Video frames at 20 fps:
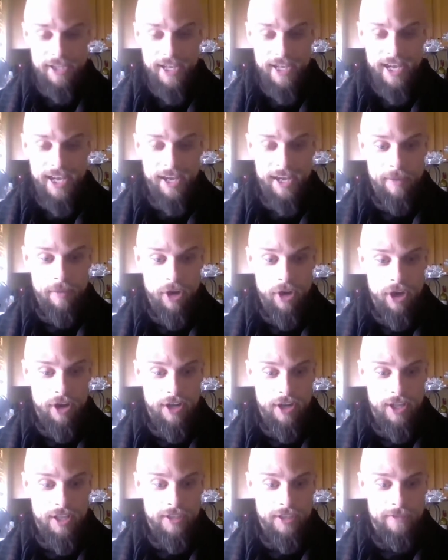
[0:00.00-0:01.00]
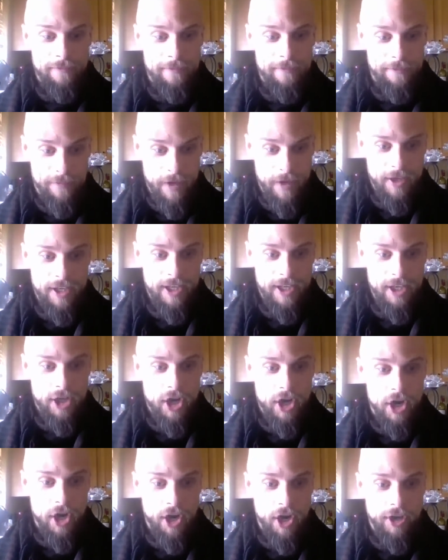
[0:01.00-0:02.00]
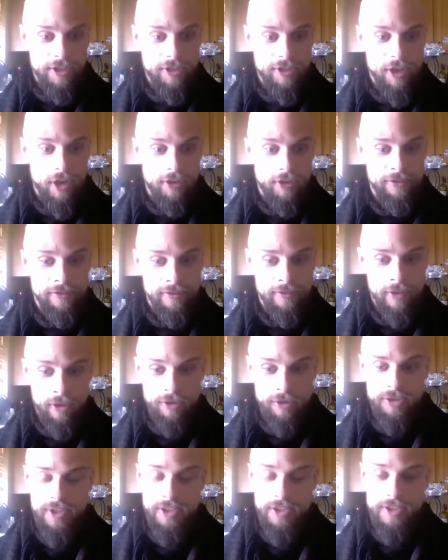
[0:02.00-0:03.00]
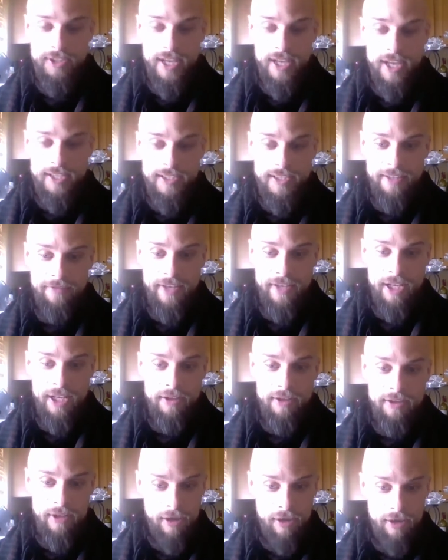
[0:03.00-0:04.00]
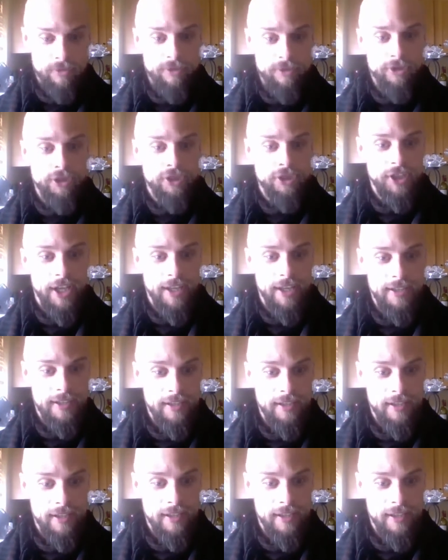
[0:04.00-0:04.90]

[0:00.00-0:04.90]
cam on his fucking car is called Gnosis, as if he knows shit.